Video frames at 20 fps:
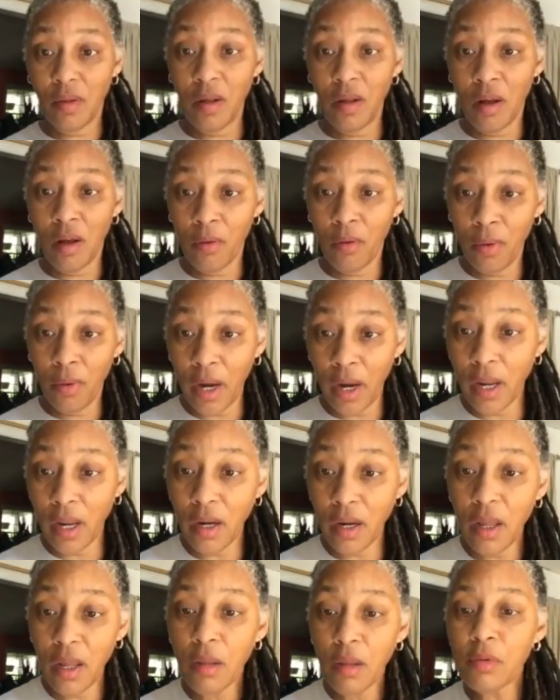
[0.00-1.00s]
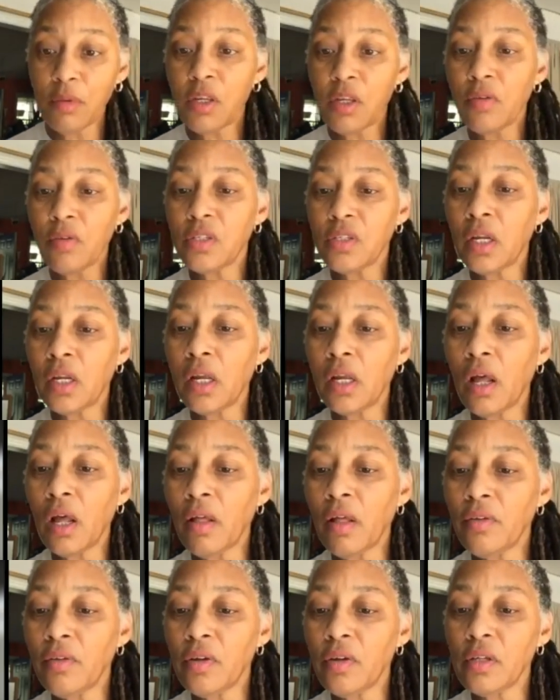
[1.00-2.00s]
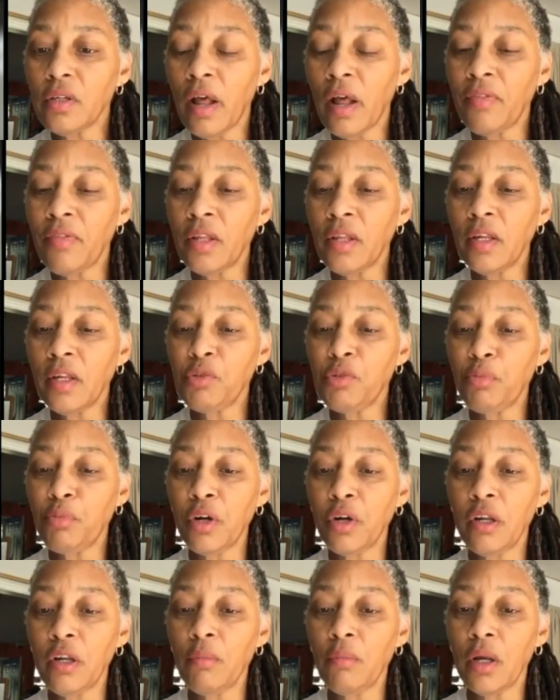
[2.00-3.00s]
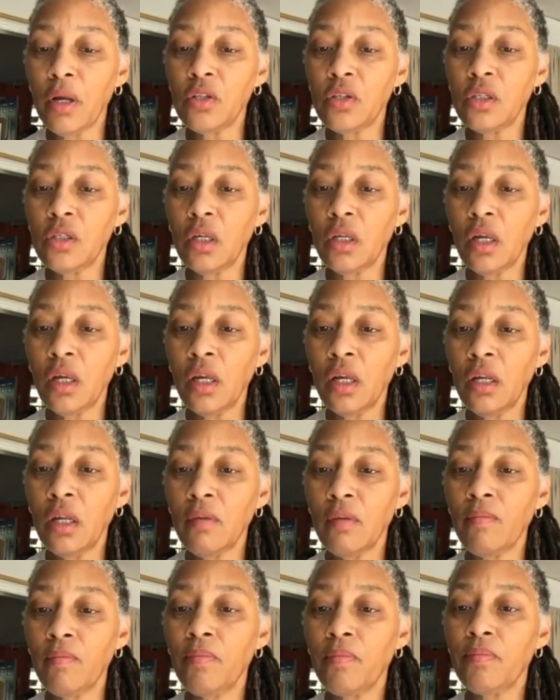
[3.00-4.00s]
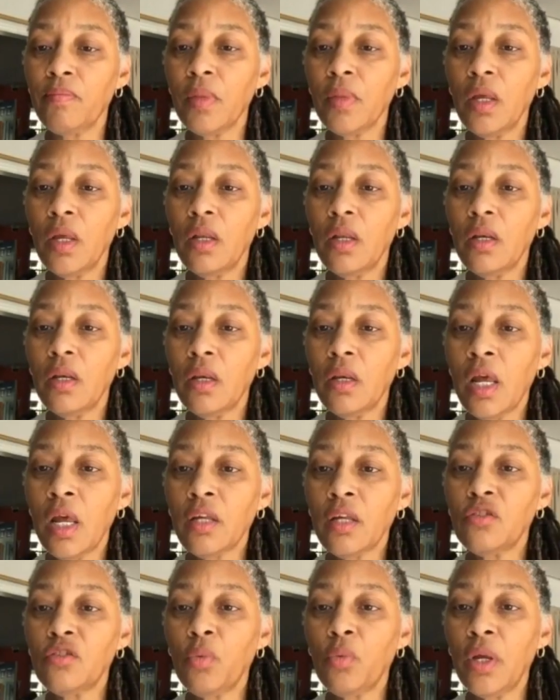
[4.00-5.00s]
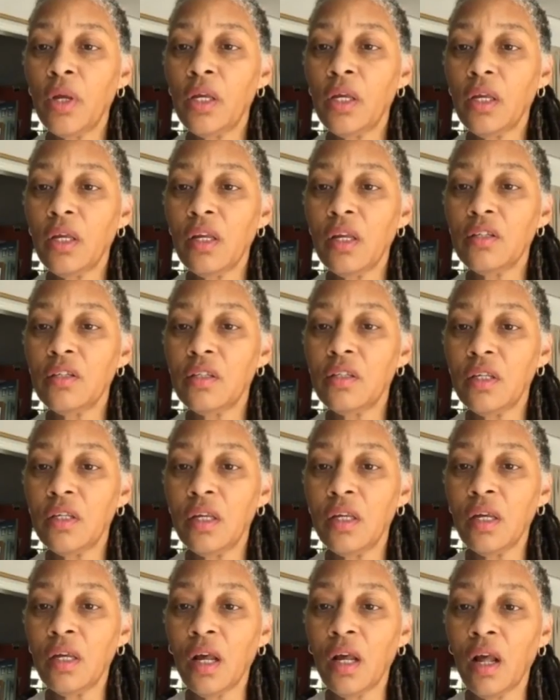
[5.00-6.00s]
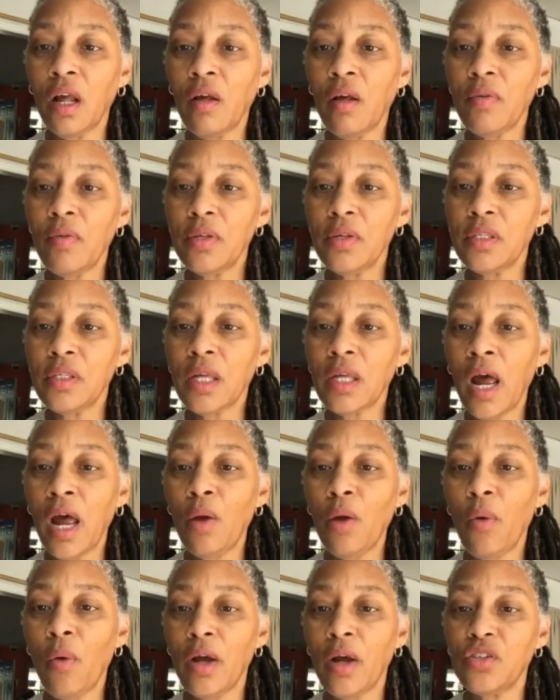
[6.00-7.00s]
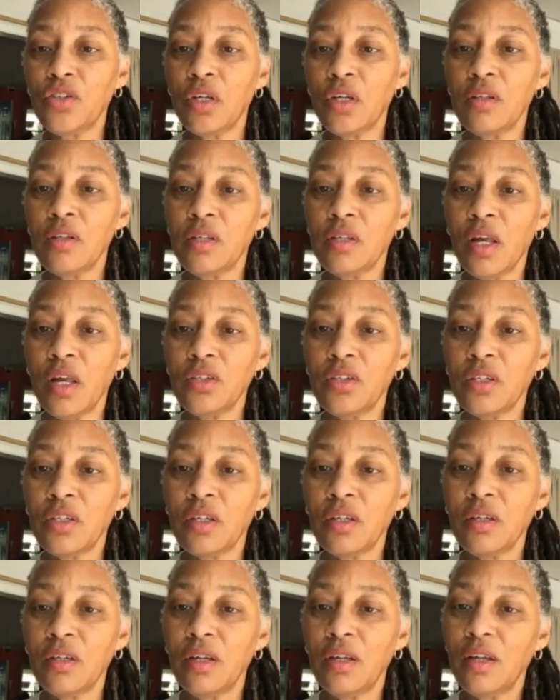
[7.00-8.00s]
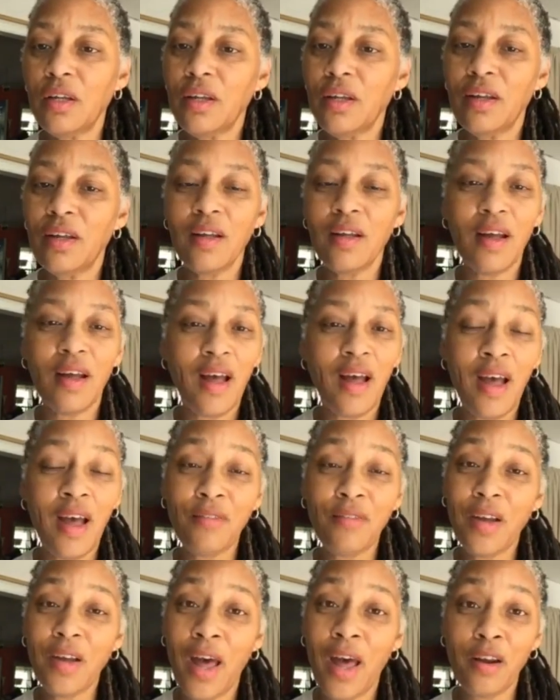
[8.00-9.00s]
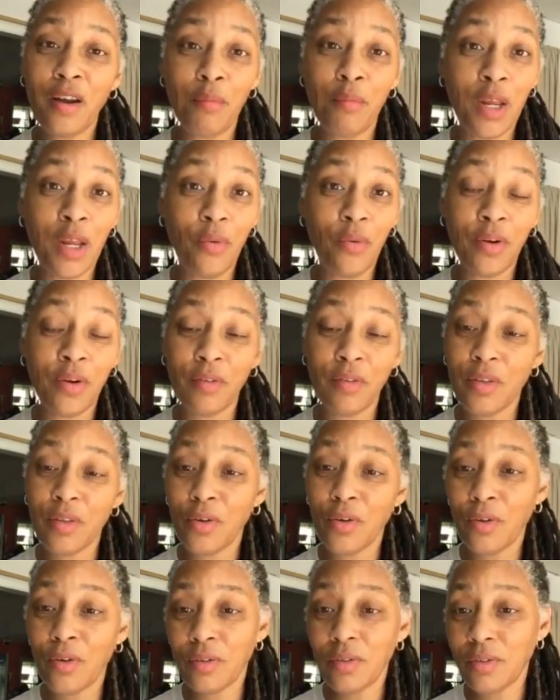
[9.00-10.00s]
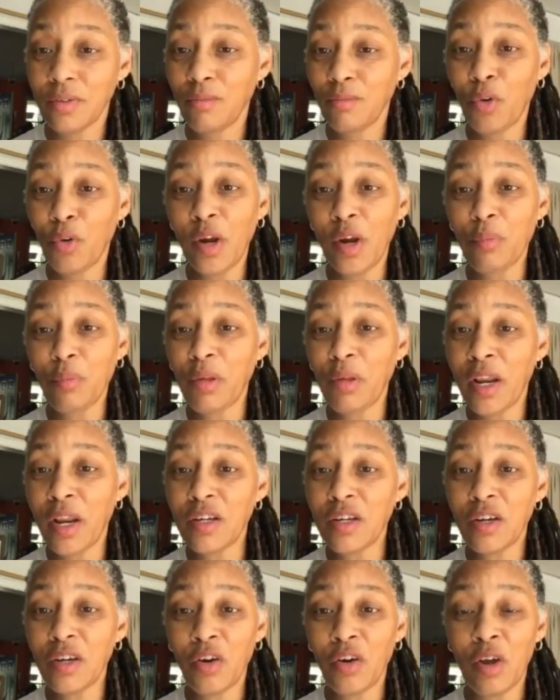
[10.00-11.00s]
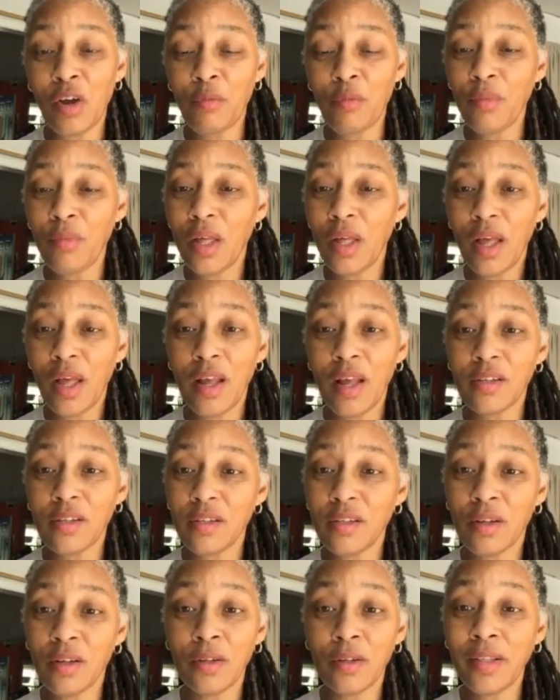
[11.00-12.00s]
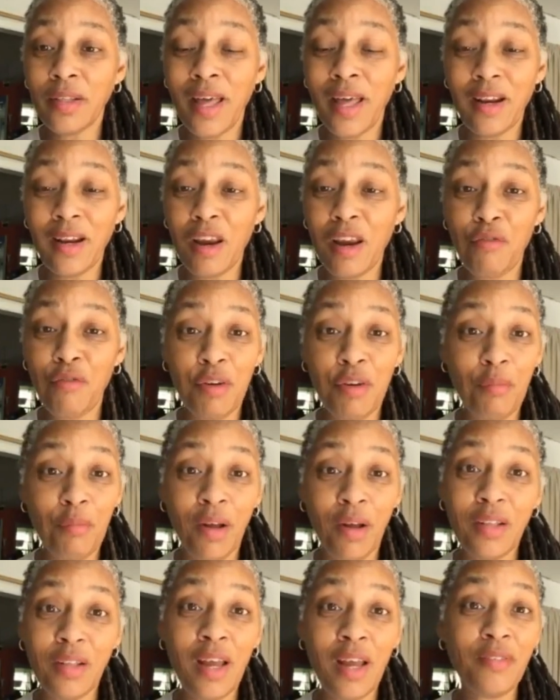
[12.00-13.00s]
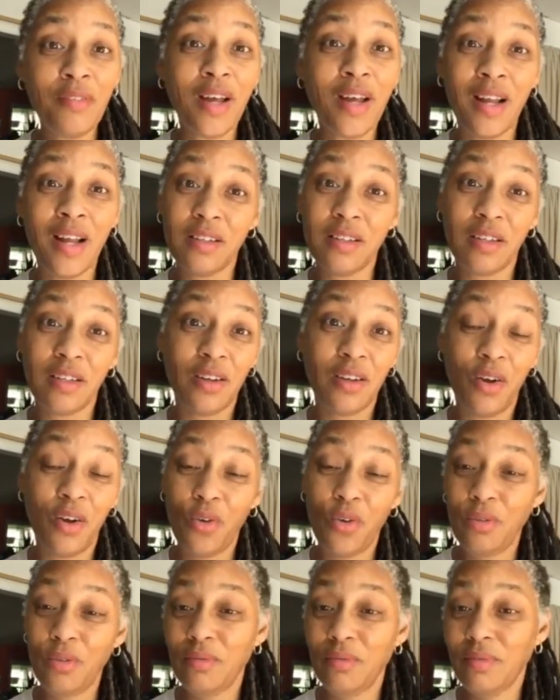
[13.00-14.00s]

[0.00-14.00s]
All right, let me see if there's any others. I think that's pretty much it. Next week is the sky watching session. I've got to make one of those. Morehead Planetarium has that every month. I've got to go.